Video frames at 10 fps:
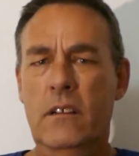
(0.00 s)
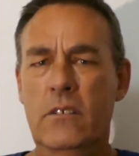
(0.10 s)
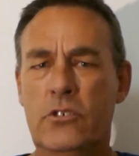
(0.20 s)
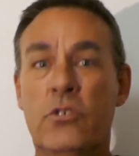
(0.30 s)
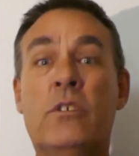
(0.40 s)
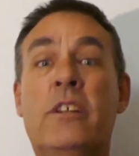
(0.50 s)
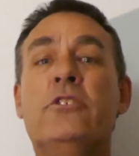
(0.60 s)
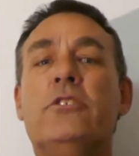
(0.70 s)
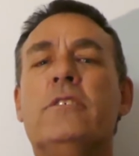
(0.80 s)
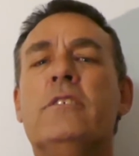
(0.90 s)
John
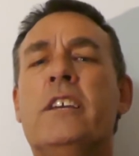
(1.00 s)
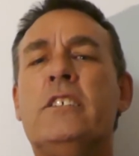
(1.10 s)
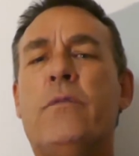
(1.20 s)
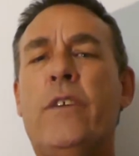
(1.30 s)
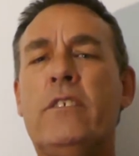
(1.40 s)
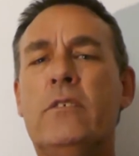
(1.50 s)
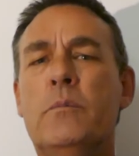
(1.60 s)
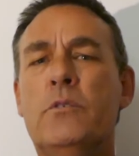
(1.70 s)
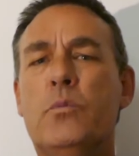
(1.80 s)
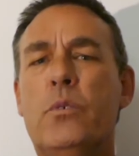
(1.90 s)
Lynch's next
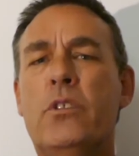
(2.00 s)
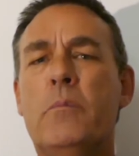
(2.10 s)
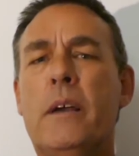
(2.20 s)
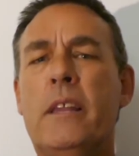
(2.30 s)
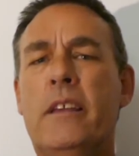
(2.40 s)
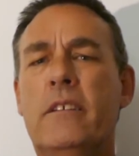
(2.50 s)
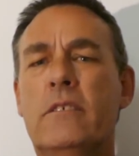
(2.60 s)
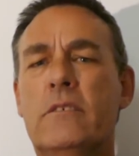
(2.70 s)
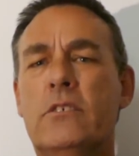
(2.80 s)
victims were the Mulligans,